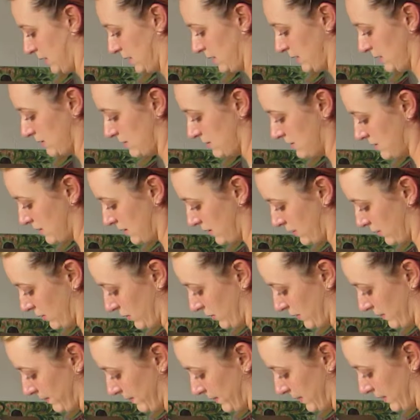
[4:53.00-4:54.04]

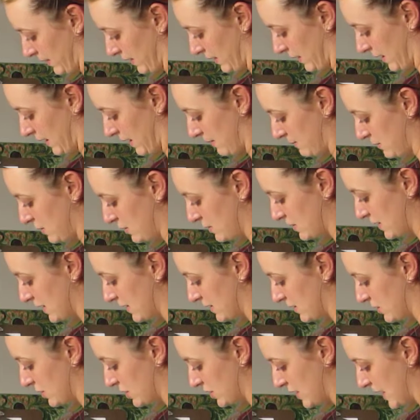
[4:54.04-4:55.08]
So I'm using
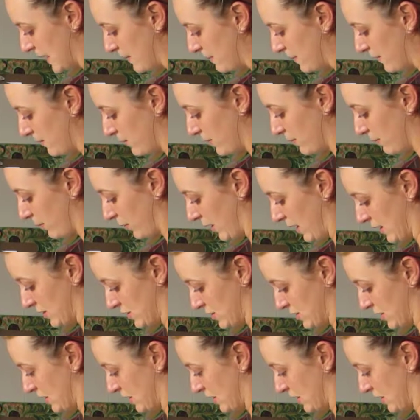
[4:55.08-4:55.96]
the shape of the brush to